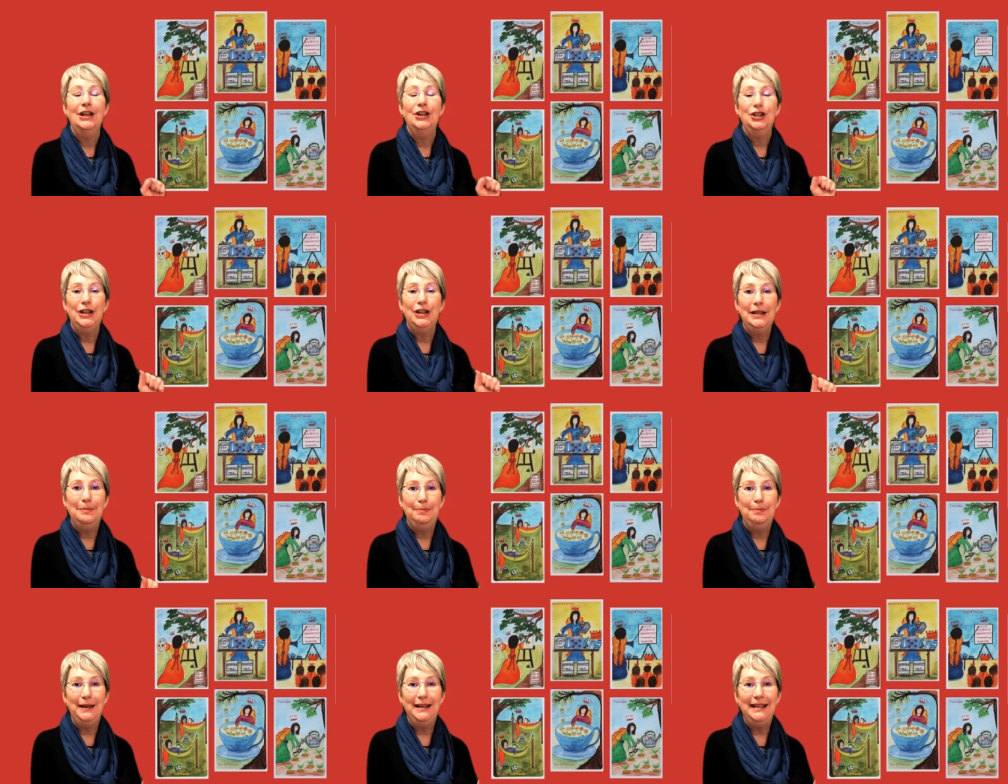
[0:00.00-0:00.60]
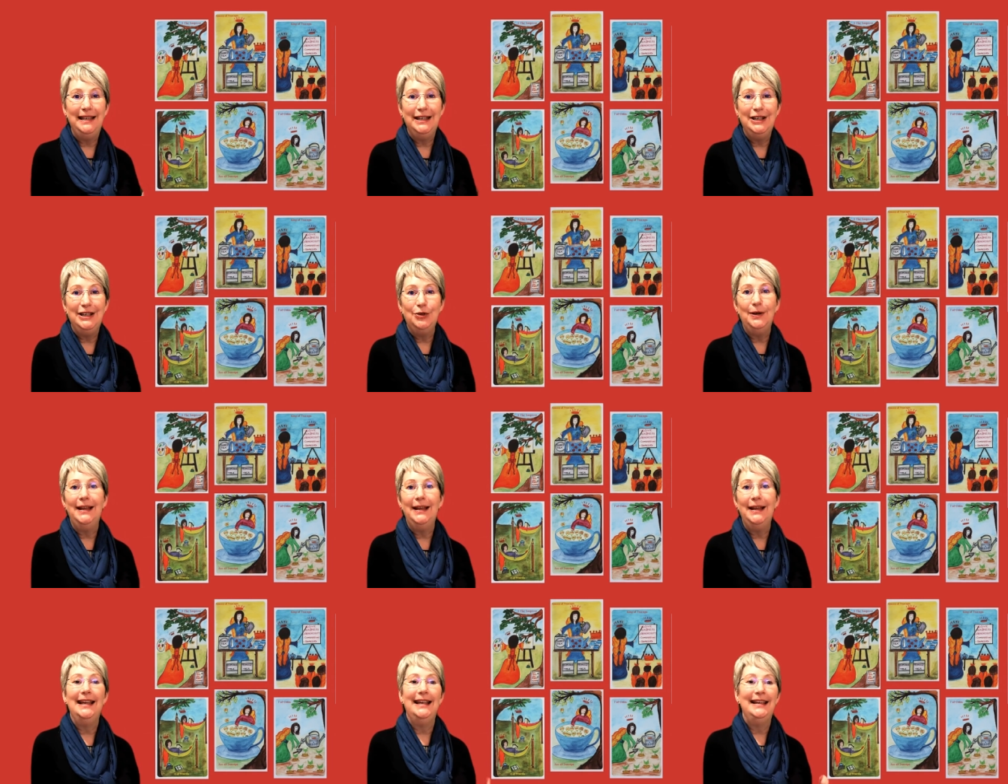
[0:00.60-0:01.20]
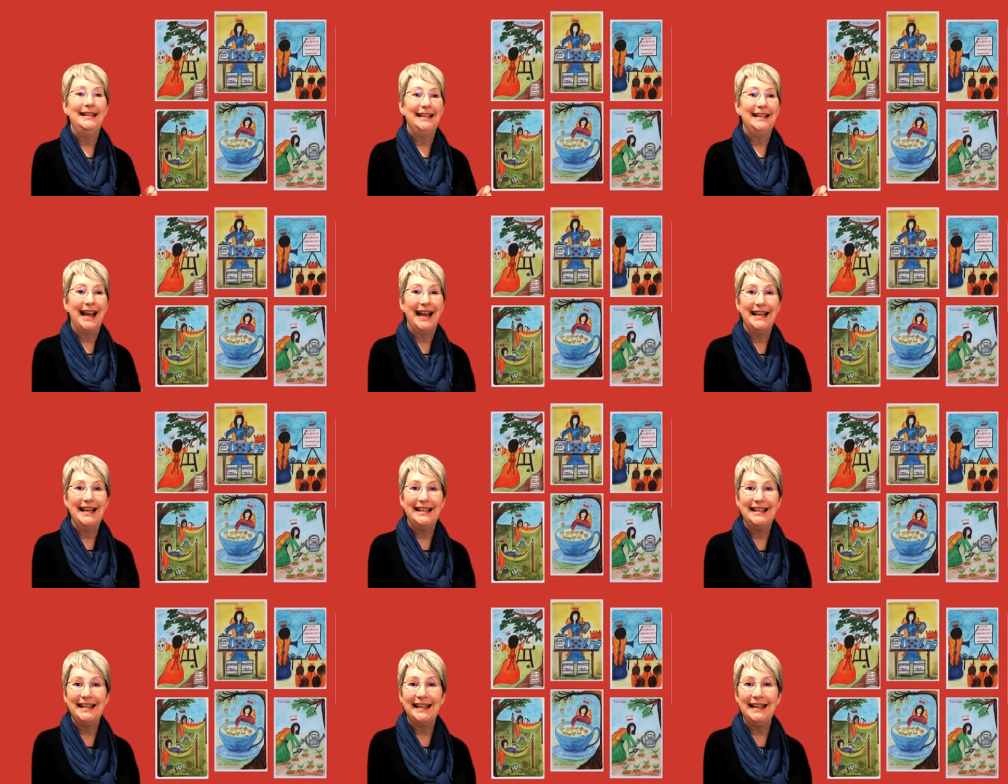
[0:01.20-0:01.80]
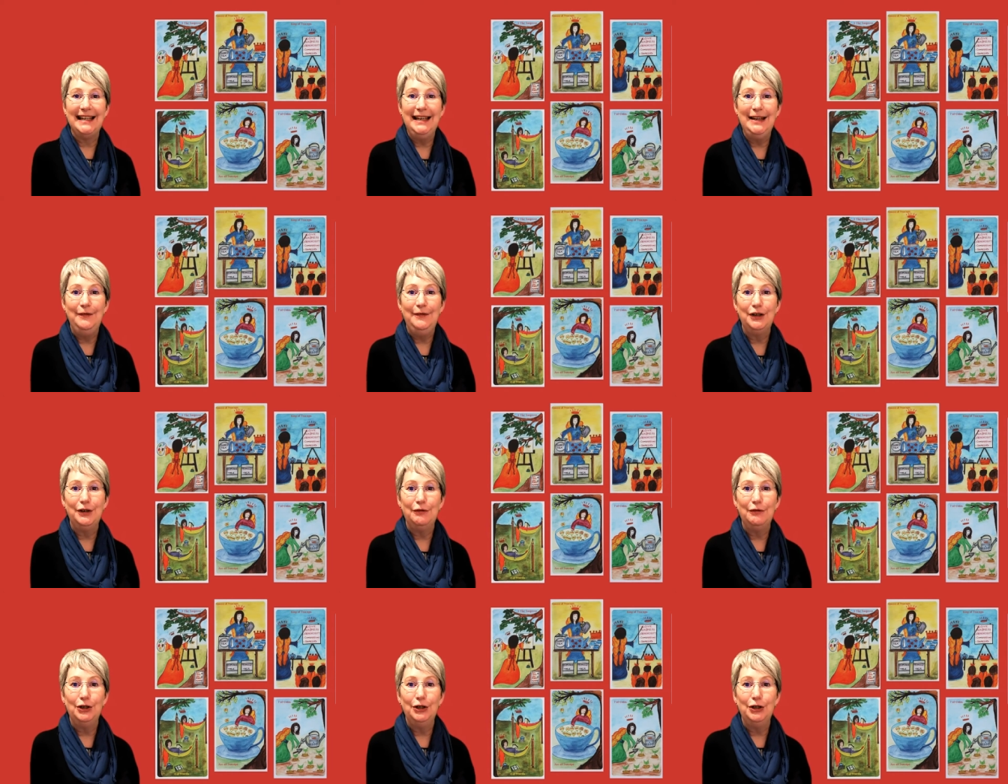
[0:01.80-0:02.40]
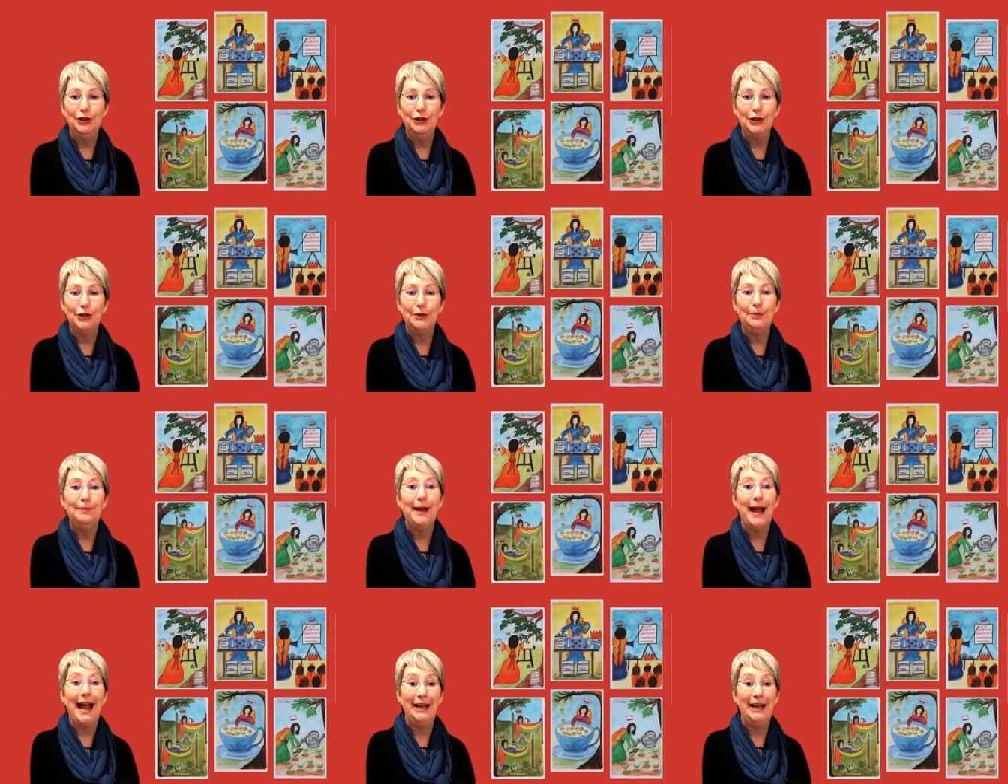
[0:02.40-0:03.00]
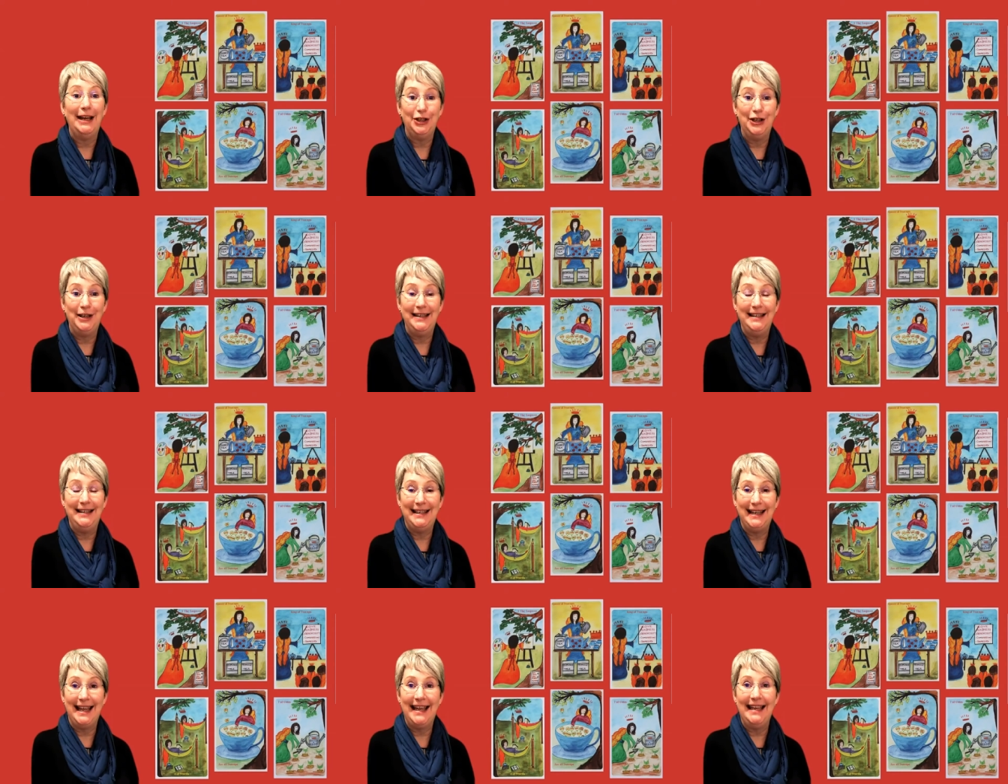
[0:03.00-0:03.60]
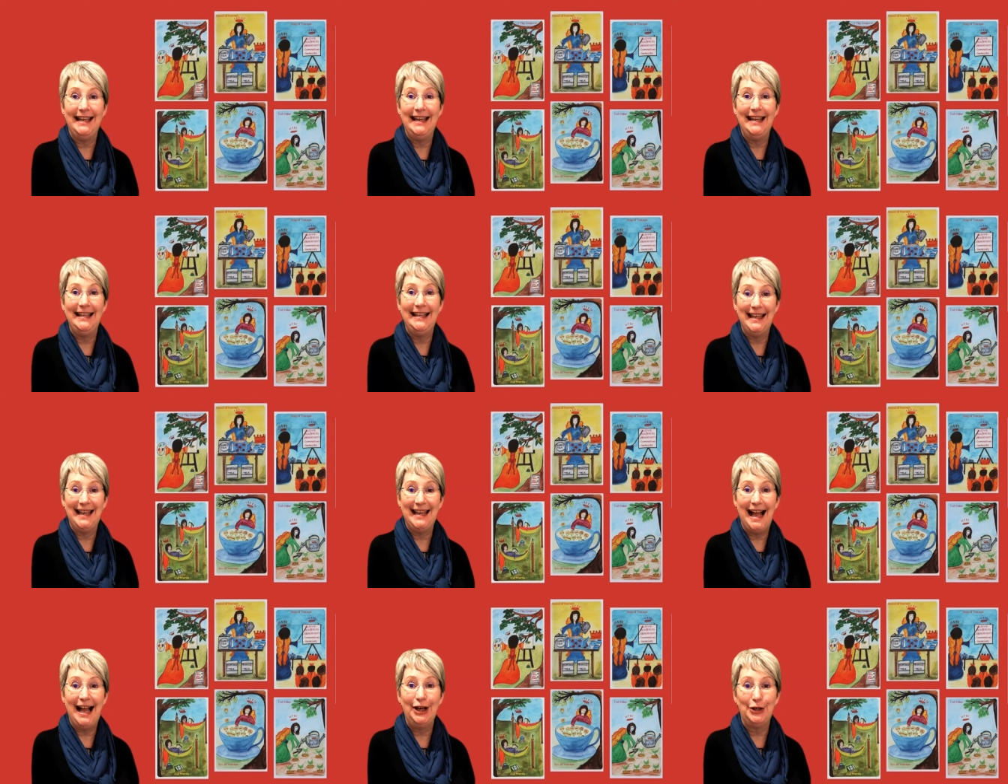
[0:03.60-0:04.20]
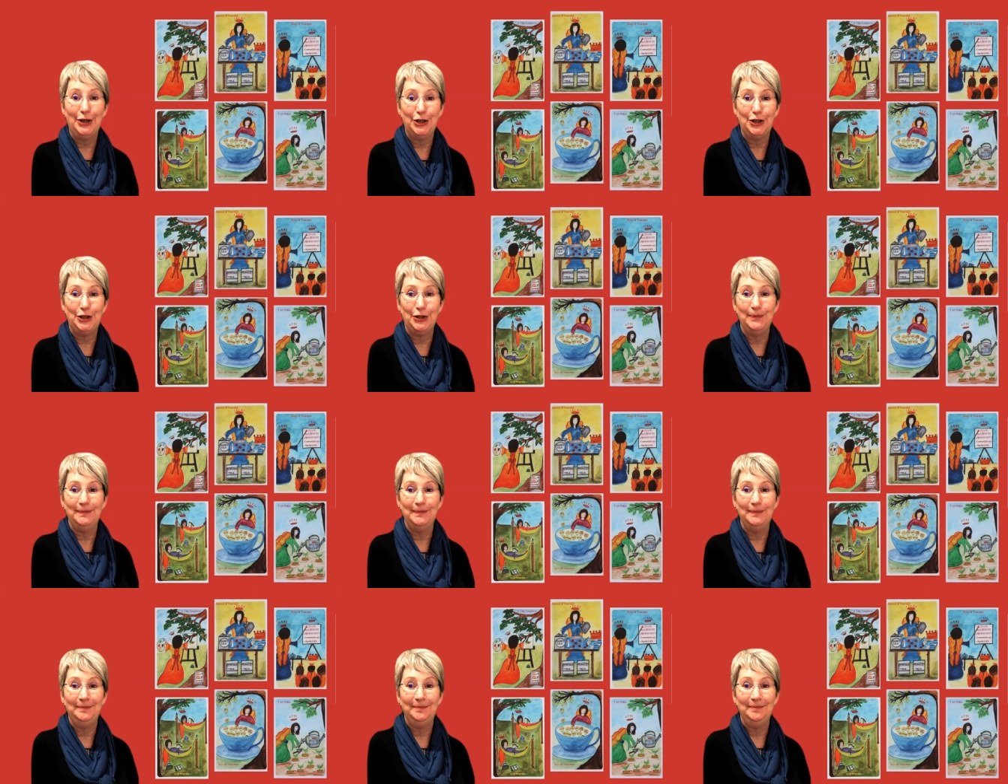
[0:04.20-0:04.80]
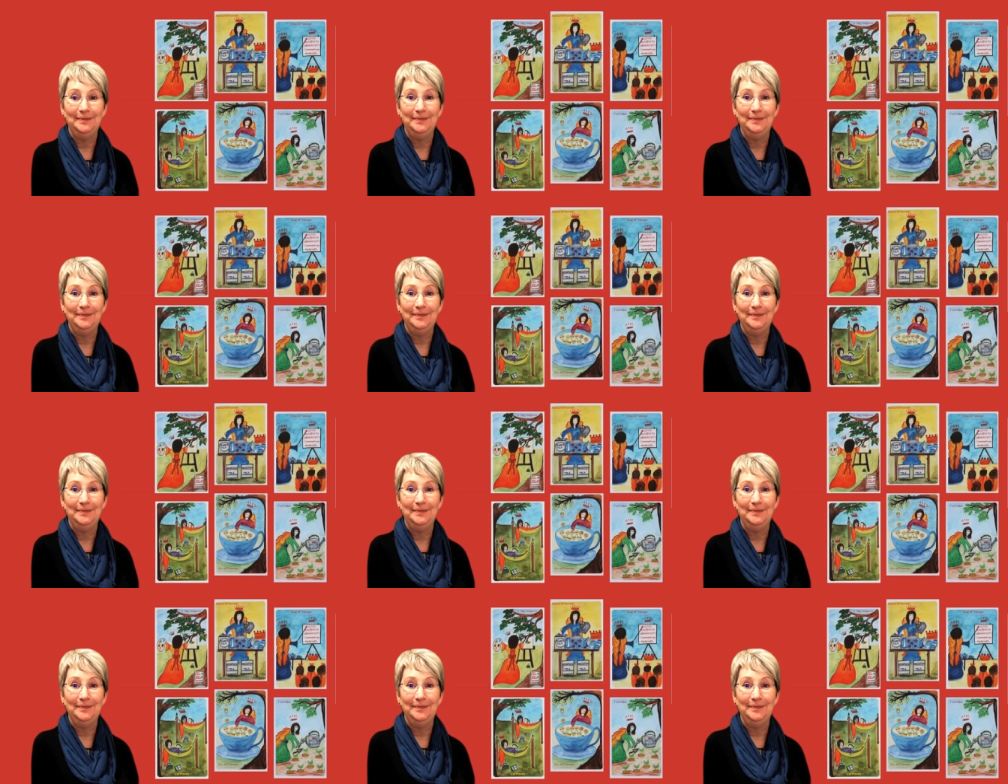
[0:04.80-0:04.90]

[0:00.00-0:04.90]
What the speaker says: She's busy doing it. Her sleeves are rolled up and she's taking the action.